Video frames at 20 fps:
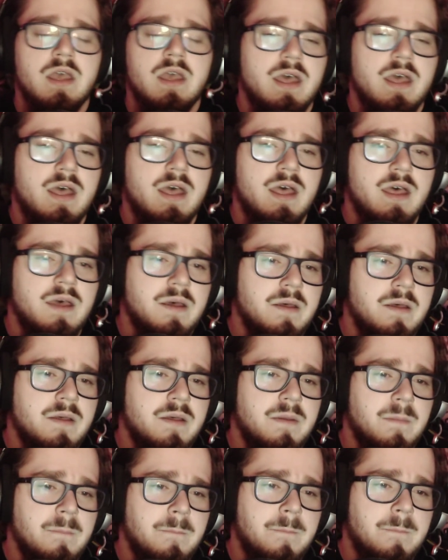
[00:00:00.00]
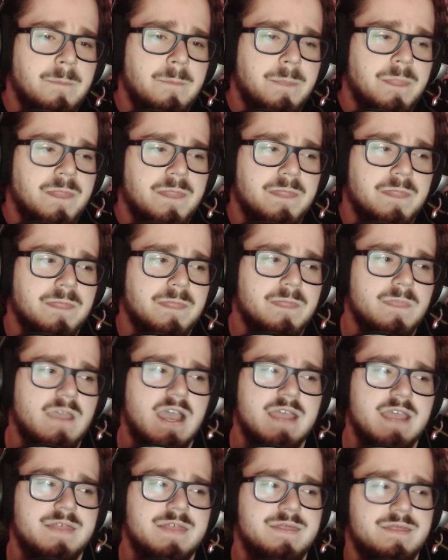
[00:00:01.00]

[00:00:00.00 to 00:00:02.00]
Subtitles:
I